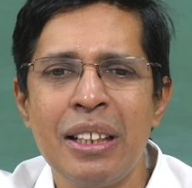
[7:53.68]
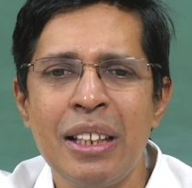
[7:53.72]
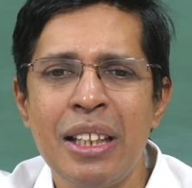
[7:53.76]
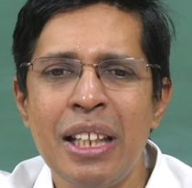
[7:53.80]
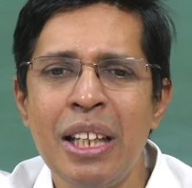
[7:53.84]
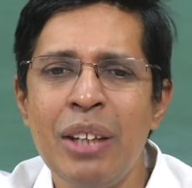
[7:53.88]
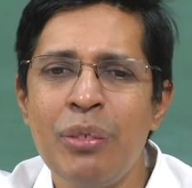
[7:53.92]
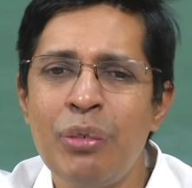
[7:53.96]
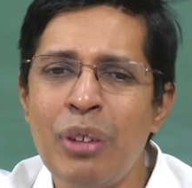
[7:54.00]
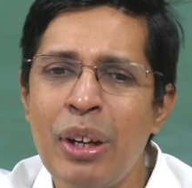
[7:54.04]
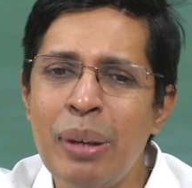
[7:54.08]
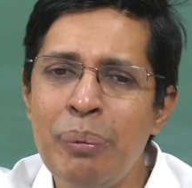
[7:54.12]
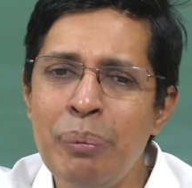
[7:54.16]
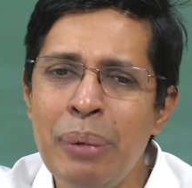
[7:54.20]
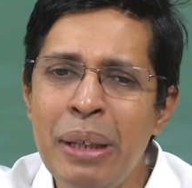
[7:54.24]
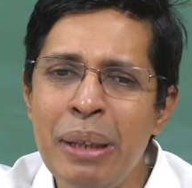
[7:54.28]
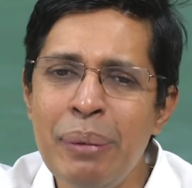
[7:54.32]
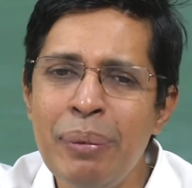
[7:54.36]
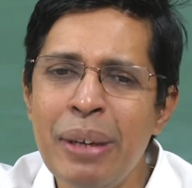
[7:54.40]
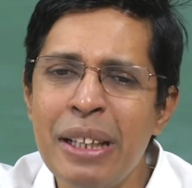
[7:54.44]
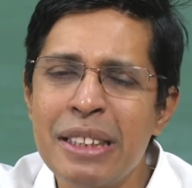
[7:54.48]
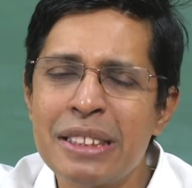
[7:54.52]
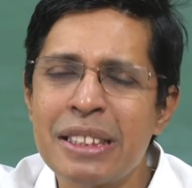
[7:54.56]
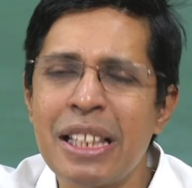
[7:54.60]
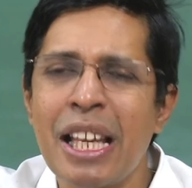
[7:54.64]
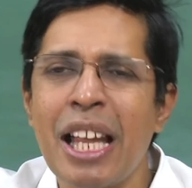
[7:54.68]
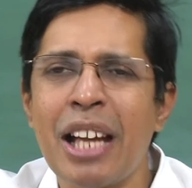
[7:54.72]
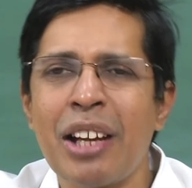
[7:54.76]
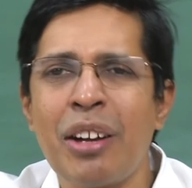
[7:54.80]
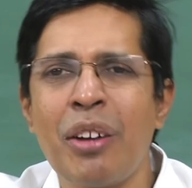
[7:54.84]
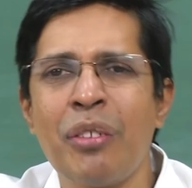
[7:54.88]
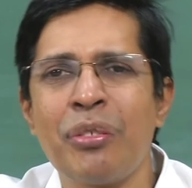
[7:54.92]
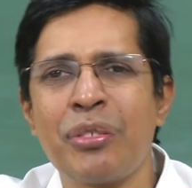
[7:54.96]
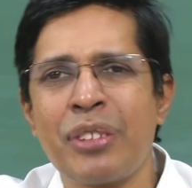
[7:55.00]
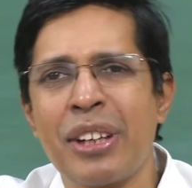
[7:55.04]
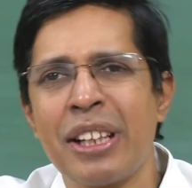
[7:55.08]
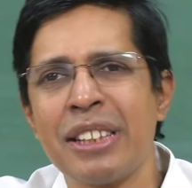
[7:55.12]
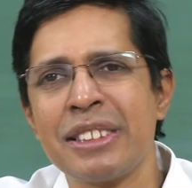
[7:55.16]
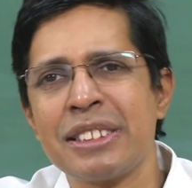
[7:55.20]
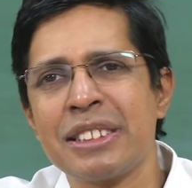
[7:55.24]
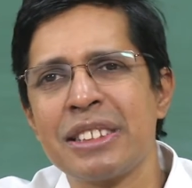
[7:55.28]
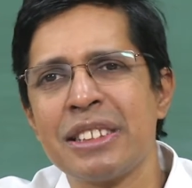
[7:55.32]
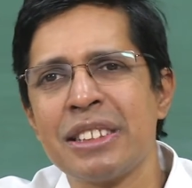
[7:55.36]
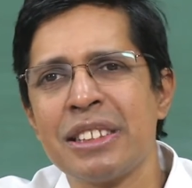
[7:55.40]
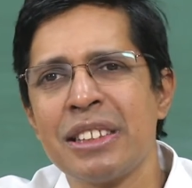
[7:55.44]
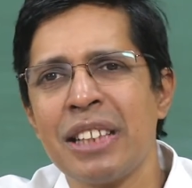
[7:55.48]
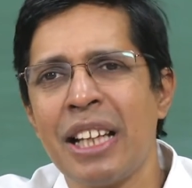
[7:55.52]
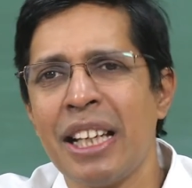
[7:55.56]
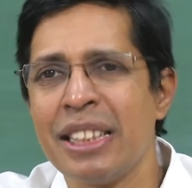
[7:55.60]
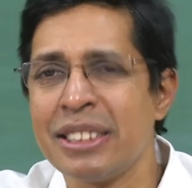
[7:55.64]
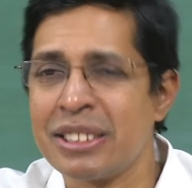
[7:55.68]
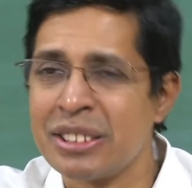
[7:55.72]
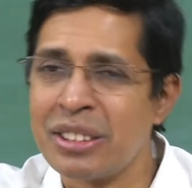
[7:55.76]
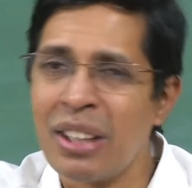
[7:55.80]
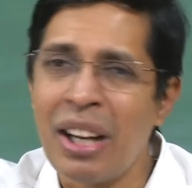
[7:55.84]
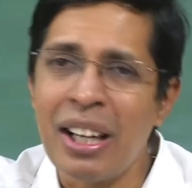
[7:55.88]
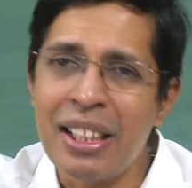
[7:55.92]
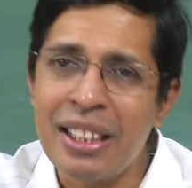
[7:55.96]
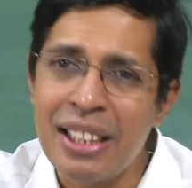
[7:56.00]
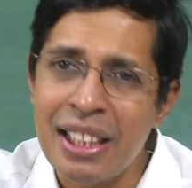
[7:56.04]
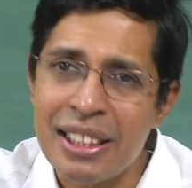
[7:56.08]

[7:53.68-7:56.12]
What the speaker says: If I minimize lack of trust, I start